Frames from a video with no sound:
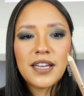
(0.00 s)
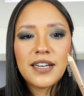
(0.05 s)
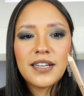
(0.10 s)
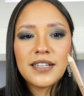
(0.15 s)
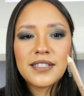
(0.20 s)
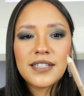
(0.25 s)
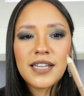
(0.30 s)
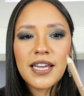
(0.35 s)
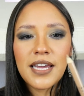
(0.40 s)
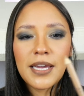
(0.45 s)
side
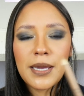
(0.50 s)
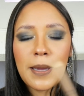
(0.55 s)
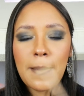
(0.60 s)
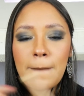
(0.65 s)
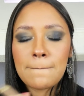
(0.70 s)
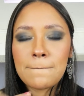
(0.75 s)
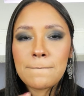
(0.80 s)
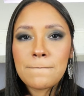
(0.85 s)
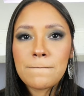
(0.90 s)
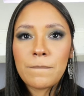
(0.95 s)
is like
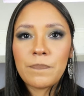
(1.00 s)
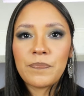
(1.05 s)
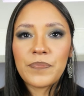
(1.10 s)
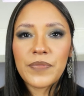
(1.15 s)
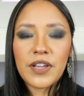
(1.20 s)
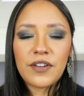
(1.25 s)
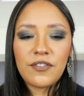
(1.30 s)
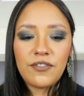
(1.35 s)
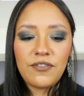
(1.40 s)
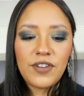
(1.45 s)

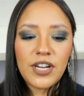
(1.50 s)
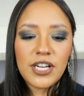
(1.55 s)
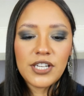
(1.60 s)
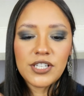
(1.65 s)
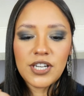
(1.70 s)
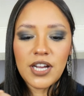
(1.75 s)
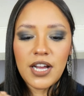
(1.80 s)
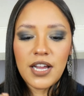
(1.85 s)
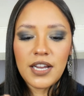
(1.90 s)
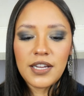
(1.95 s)

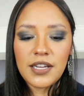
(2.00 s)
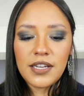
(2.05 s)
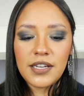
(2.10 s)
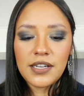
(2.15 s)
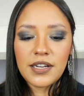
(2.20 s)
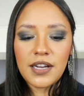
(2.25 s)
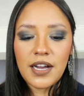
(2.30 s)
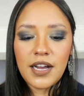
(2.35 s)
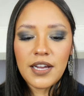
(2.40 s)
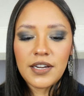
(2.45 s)
flesh
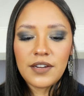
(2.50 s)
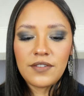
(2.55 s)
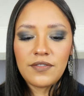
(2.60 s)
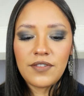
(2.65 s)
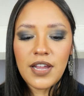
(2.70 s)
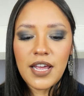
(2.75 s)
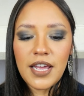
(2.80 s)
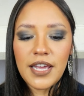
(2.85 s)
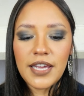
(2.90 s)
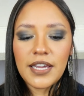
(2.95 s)
color, kind
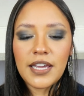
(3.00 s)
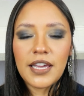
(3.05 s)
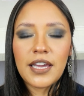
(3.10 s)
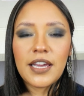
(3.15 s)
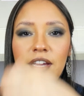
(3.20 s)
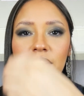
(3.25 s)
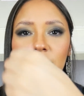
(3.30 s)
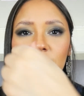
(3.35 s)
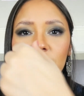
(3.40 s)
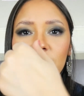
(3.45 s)
of like
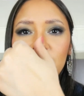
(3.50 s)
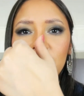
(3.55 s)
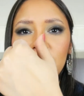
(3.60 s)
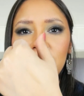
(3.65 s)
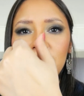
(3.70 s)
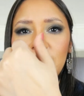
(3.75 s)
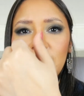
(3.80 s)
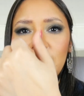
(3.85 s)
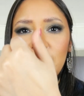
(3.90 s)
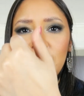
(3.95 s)
a
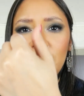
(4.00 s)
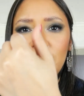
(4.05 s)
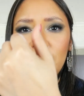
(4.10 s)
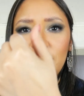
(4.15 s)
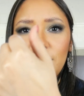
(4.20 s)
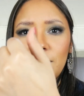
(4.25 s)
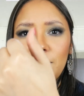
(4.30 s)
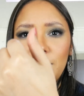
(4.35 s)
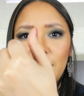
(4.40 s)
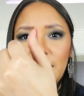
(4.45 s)
concealer,
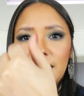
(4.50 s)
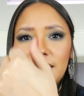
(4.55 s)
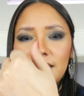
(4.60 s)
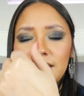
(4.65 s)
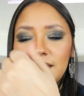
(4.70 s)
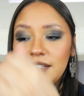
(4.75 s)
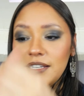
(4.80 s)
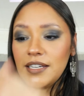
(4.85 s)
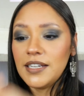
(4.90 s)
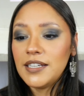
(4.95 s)
you can barely
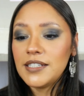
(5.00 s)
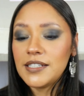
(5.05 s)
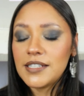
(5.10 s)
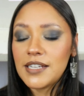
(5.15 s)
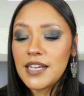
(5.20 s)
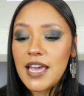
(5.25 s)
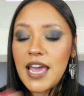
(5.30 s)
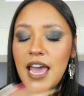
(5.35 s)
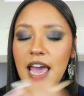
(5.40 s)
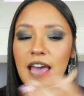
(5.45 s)
see it,
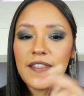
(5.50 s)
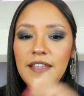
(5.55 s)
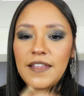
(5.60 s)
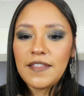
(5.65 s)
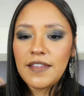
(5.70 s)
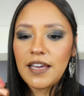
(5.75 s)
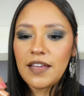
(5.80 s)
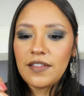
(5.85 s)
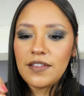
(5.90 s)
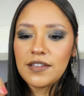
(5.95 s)
and
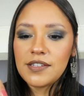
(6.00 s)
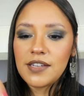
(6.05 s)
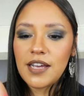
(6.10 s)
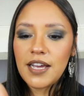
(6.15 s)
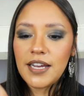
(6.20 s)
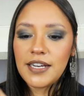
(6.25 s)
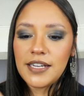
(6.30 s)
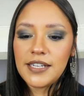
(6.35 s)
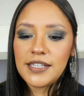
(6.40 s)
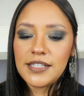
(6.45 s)
then the other
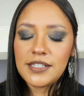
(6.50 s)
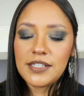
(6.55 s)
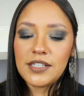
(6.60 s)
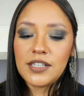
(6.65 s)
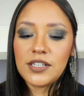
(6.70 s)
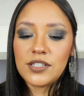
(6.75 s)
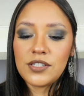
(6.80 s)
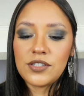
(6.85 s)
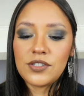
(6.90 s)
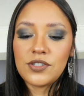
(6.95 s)
side is
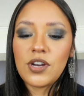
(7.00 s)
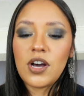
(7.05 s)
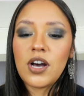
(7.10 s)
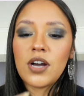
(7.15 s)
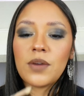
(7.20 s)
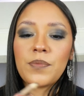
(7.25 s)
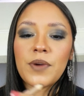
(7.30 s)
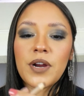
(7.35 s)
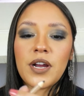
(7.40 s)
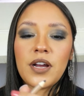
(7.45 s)
this
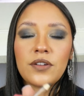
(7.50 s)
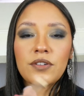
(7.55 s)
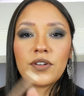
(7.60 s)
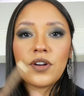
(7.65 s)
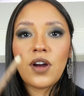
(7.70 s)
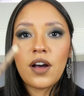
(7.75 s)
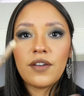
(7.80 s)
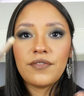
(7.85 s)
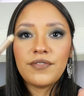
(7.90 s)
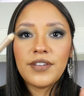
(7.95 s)
dark brown
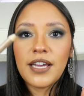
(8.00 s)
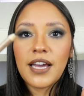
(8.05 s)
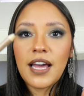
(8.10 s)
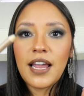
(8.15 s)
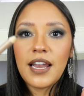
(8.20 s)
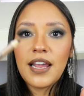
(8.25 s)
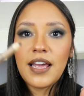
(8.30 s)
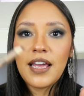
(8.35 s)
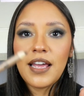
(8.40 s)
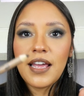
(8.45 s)
coffee
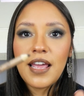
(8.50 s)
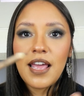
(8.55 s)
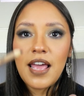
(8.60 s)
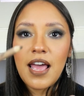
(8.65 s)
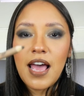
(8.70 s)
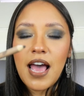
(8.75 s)
color,